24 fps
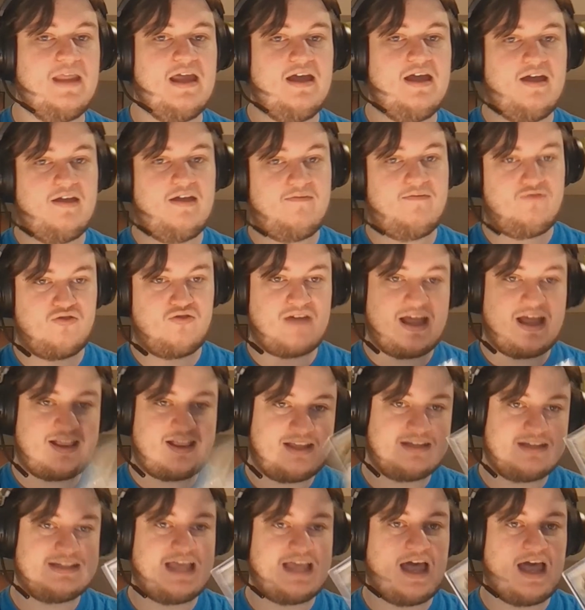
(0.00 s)
If you got
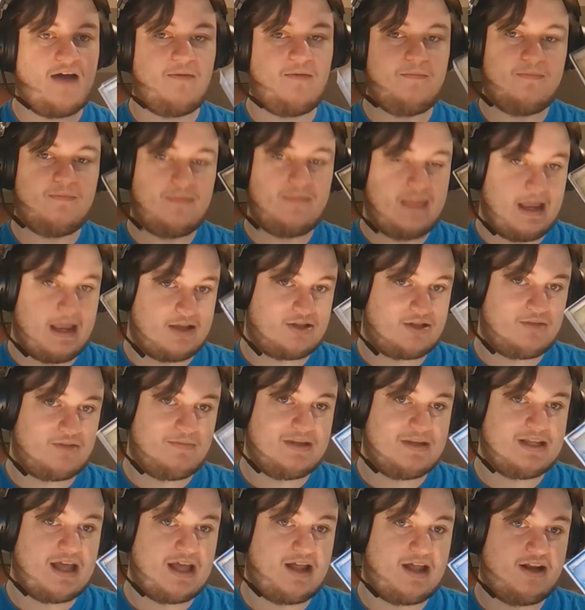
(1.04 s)
this out, that's the
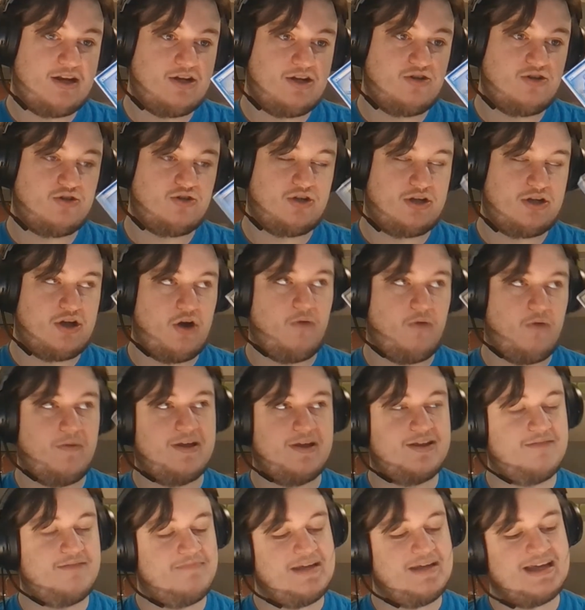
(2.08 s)
mentality you should go with,
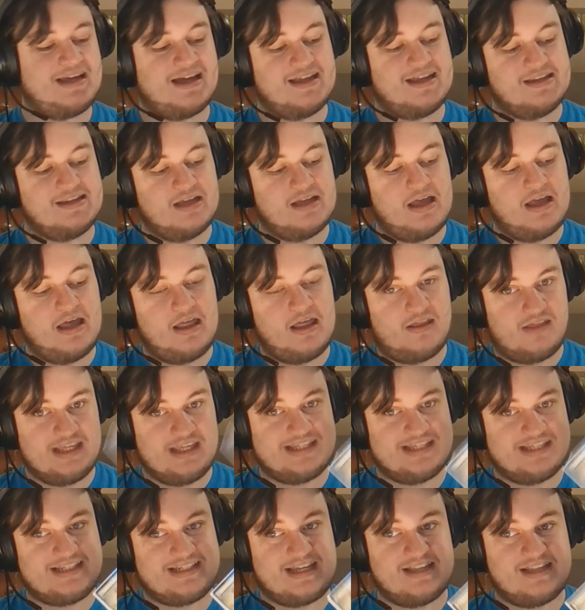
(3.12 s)
because
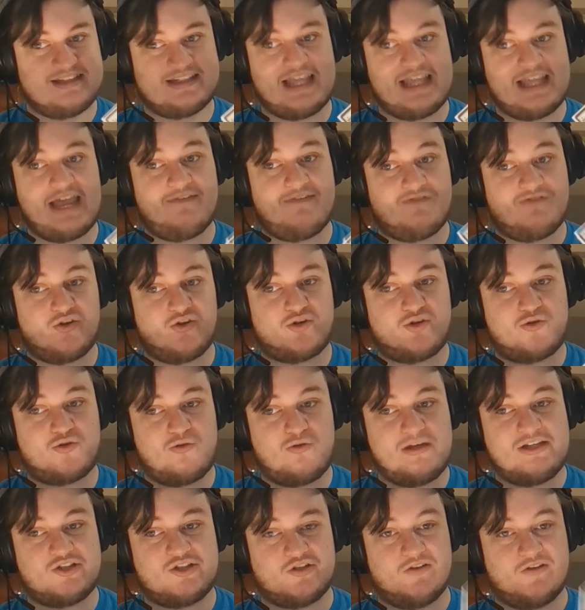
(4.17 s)
this can save your
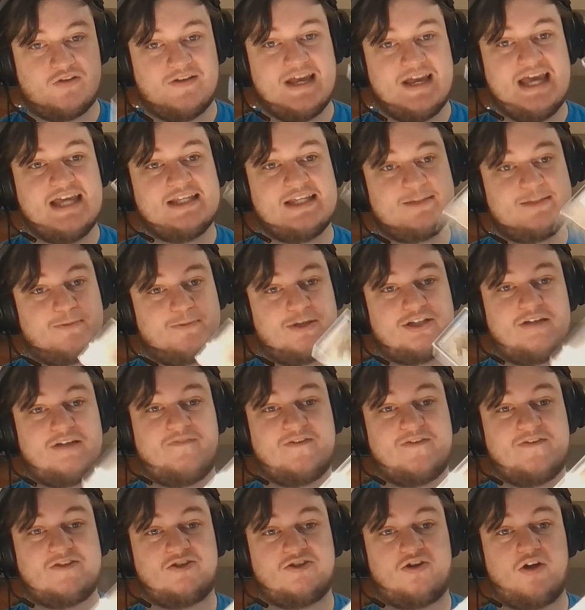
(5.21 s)
creature, especially if
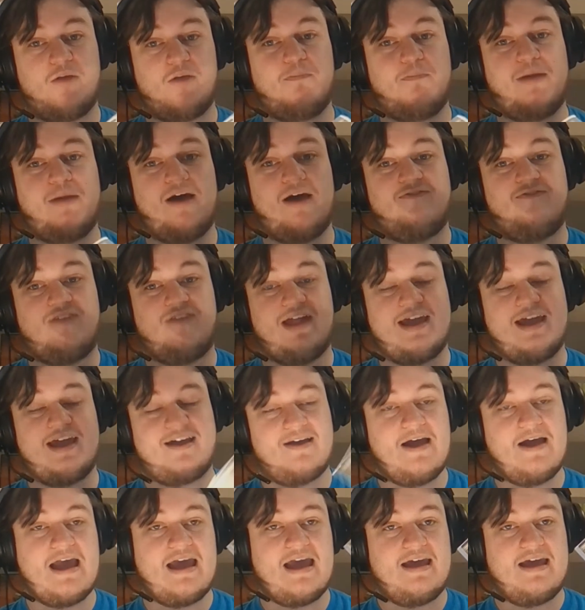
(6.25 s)
it's a good buff like
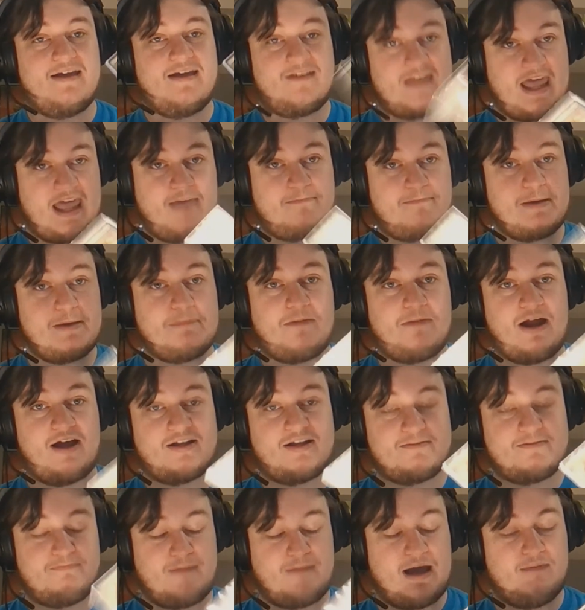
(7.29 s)
can't be
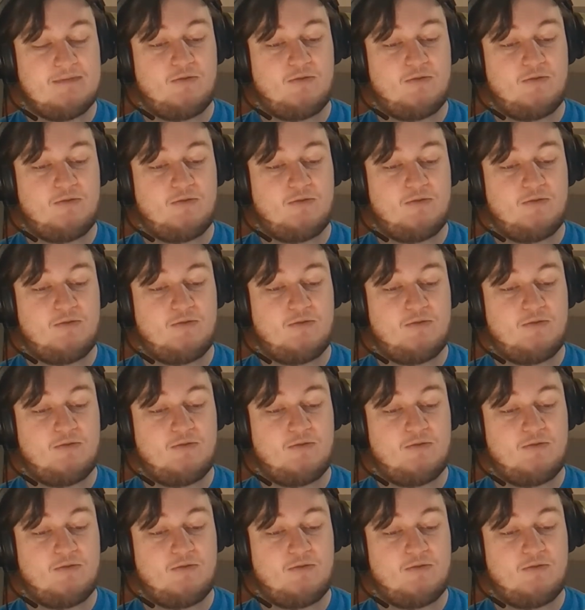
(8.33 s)
blocked by